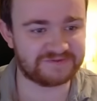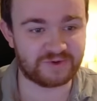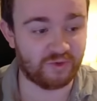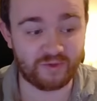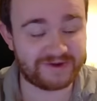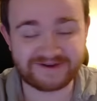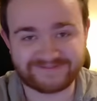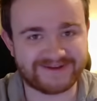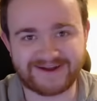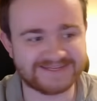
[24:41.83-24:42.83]
All we
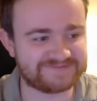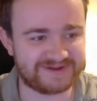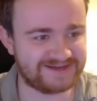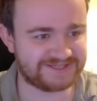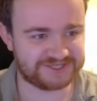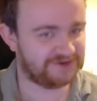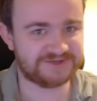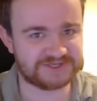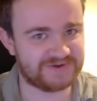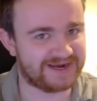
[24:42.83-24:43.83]
have done is play
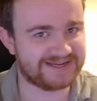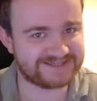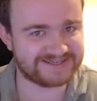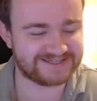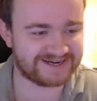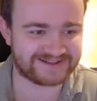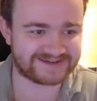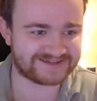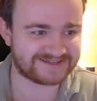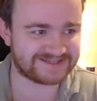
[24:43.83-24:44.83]
Jozu against each
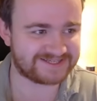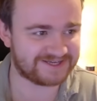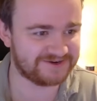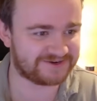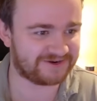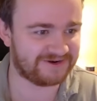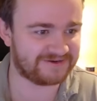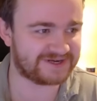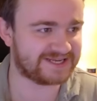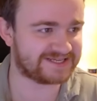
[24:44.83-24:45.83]
other. So
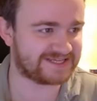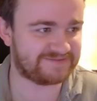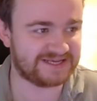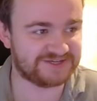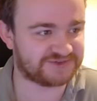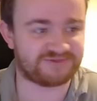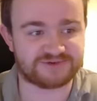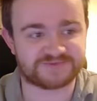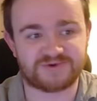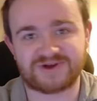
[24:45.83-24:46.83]
troll. Except he just
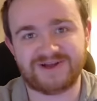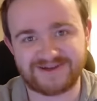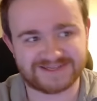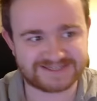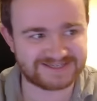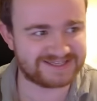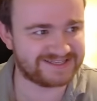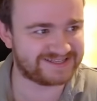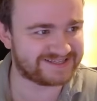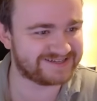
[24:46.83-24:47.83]
draws more cards. Because
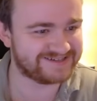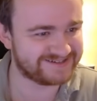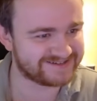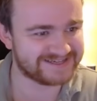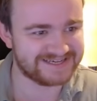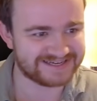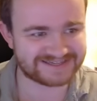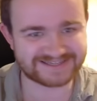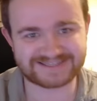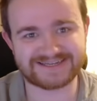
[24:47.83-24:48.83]

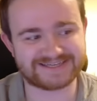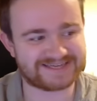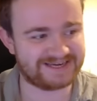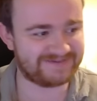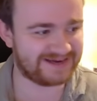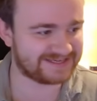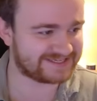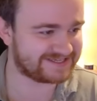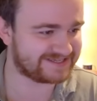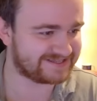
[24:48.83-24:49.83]
he's 6k
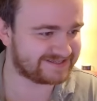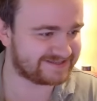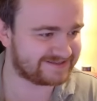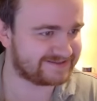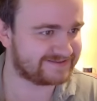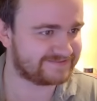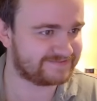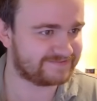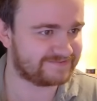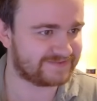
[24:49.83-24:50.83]
base.
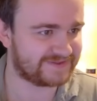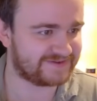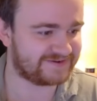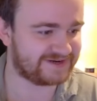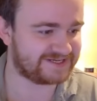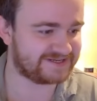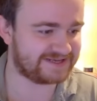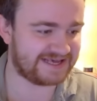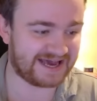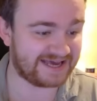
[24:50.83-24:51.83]
Trashes.
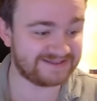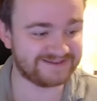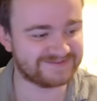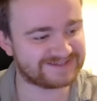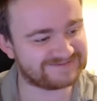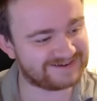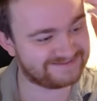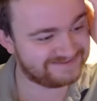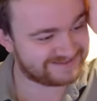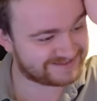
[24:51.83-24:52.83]
He had them as
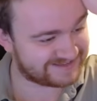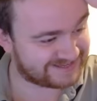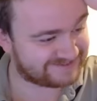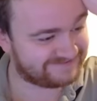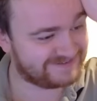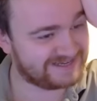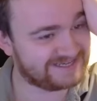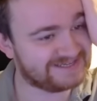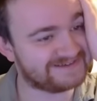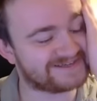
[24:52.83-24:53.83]
well. That's
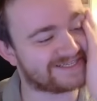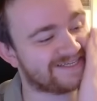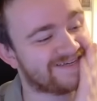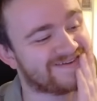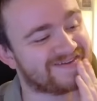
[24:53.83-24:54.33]
really interesting.